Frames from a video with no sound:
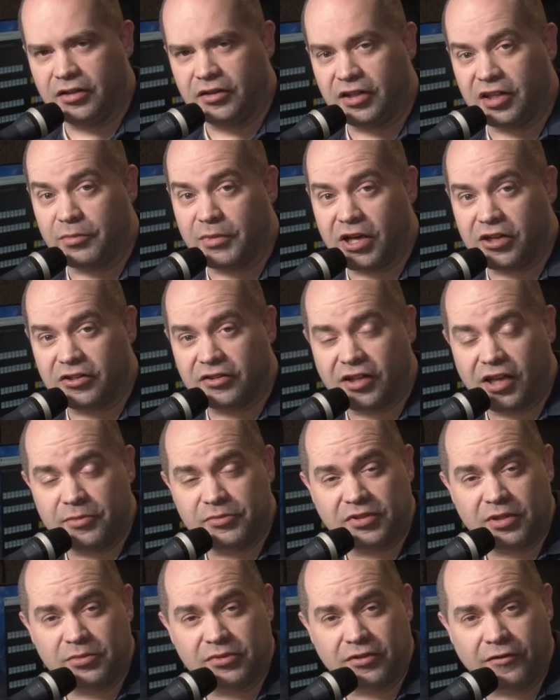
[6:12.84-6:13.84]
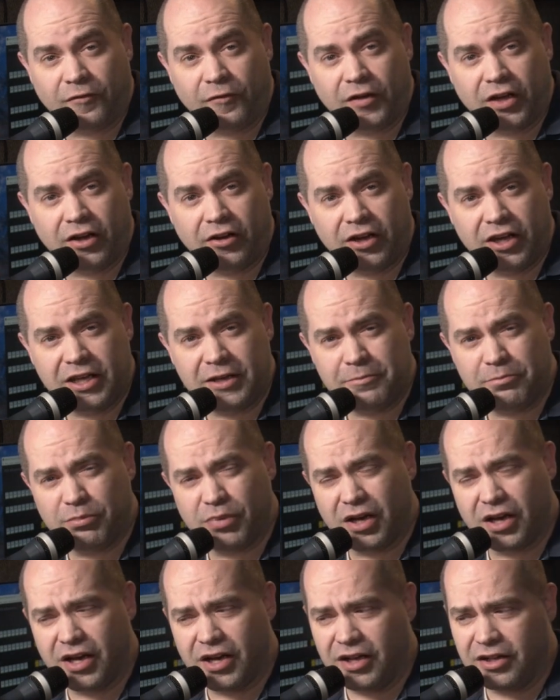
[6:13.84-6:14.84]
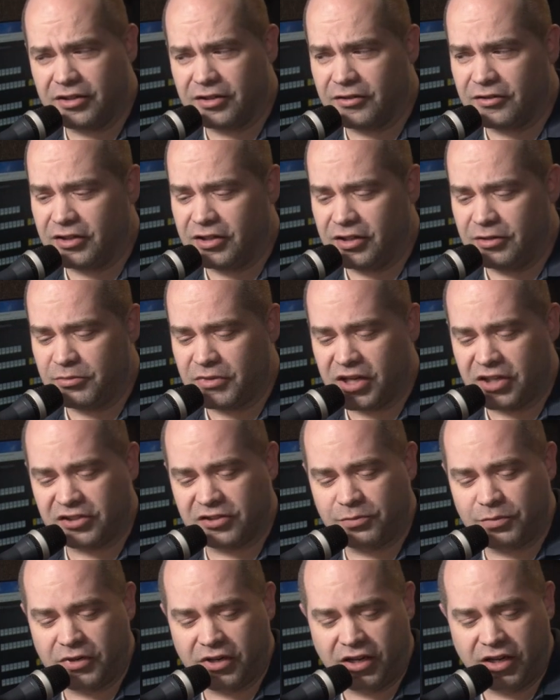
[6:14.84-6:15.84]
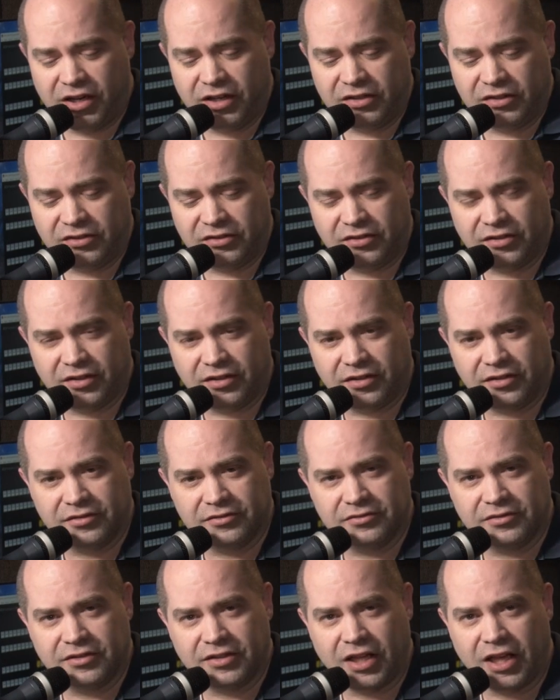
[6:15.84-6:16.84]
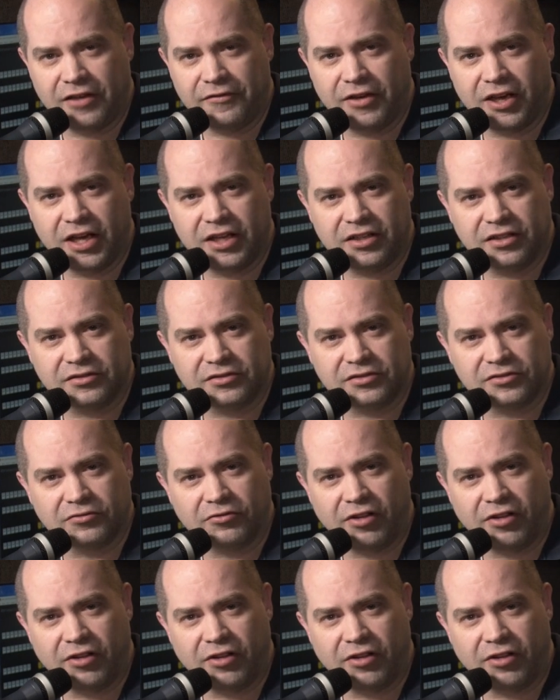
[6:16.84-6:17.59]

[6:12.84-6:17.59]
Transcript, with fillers: the amount of time seems to vary, but in my experience, I've had it